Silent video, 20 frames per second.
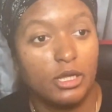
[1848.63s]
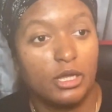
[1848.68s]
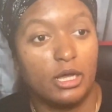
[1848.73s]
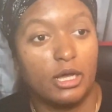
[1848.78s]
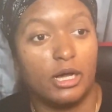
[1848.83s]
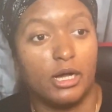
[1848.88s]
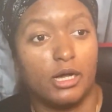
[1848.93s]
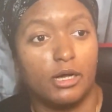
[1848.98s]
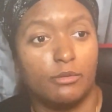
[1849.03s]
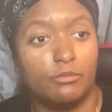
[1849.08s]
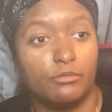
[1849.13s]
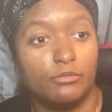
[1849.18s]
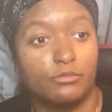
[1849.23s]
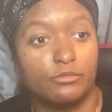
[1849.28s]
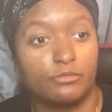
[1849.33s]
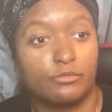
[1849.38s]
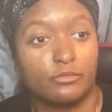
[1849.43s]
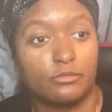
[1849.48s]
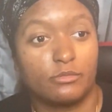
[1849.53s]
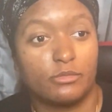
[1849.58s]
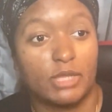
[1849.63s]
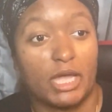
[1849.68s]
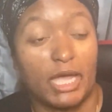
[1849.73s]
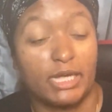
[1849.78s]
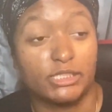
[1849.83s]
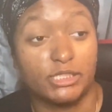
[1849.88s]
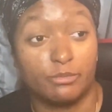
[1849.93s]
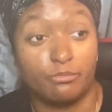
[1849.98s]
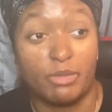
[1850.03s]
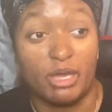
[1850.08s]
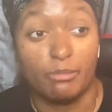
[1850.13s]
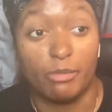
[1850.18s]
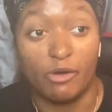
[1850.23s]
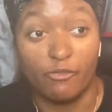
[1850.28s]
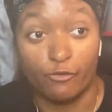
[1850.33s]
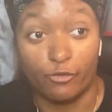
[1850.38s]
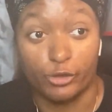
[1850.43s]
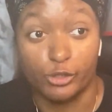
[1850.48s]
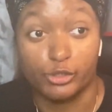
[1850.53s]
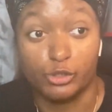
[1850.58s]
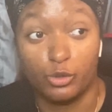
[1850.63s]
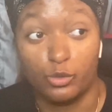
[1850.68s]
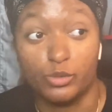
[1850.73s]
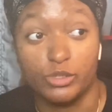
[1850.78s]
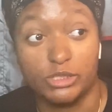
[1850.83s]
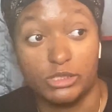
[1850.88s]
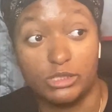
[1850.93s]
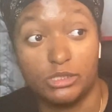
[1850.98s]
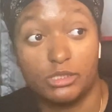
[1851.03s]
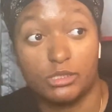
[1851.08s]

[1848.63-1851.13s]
I actually met my first horse